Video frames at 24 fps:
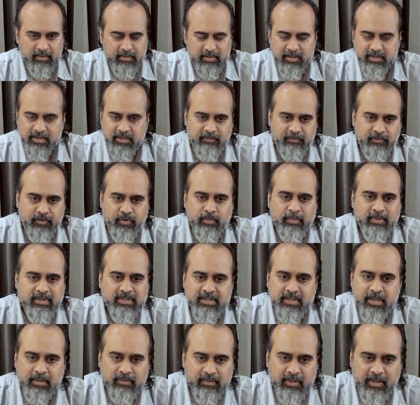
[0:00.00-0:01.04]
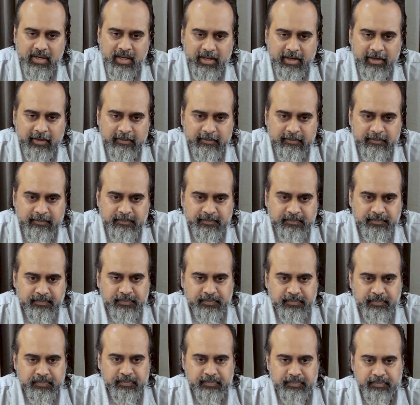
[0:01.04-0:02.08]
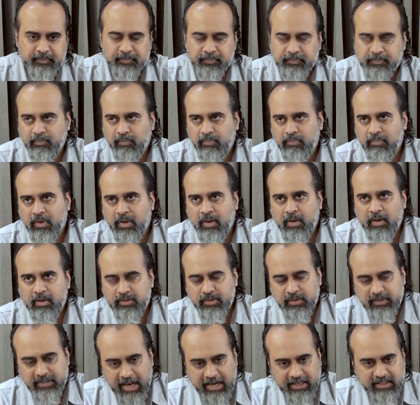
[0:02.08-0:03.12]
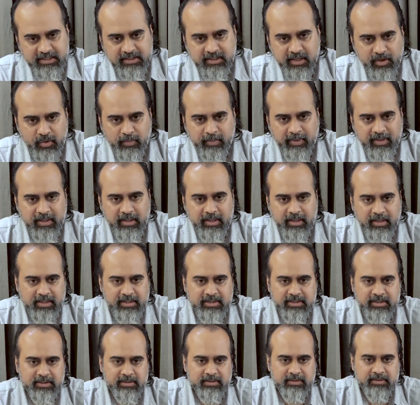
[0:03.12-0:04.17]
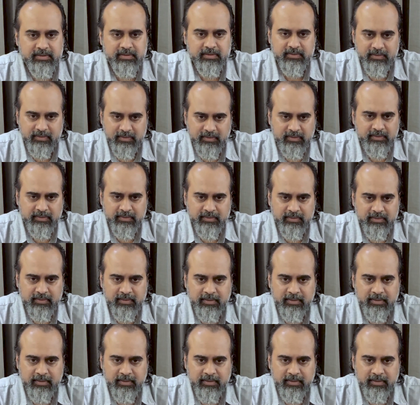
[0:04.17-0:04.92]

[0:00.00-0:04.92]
just a few months down the line. So that's the human condition, you know?